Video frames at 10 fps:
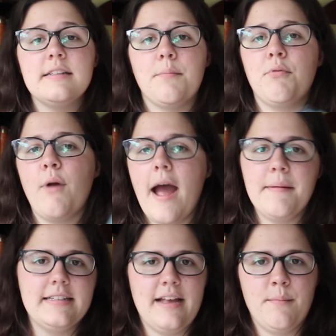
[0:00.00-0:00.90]
is a
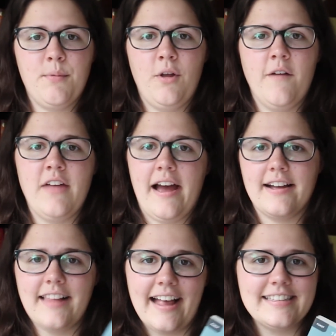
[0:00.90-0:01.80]
prime example of that
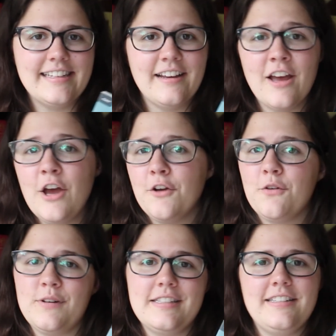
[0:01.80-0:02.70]
classic
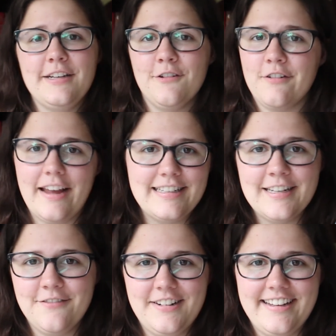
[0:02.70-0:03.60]
Christie
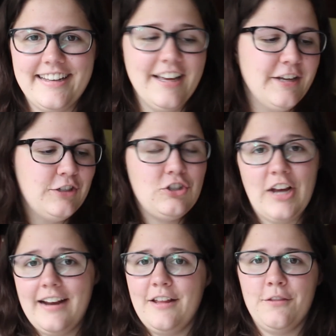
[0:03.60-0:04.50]
creativity
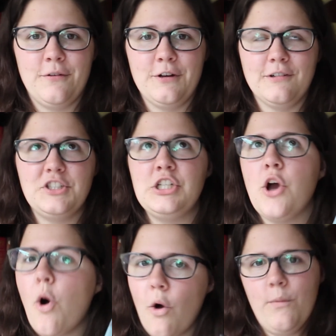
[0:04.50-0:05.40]
shining through. She
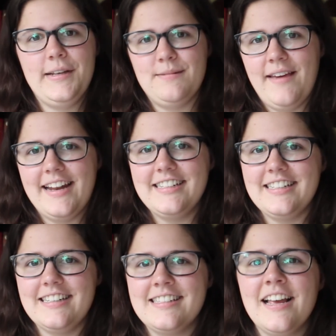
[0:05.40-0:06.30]
always
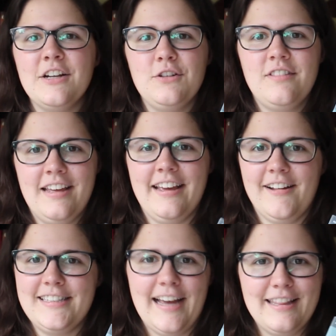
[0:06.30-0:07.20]
manages to think
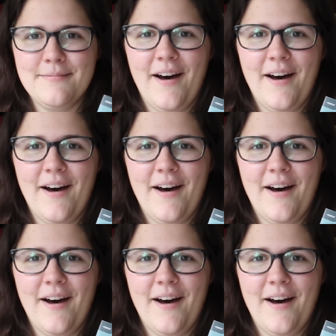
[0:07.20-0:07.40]
outside the